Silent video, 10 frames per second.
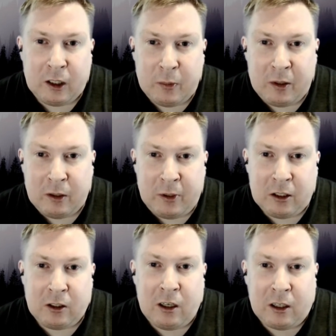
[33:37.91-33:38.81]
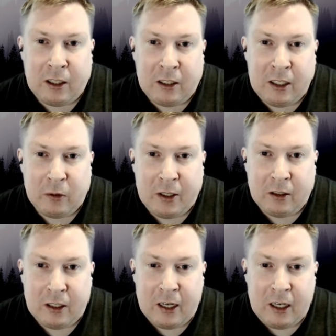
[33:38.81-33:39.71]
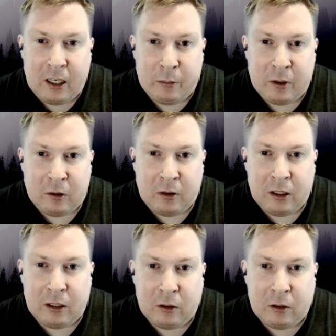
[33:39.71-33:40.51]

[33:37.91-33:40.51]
It's been a pleasure talking to you here today about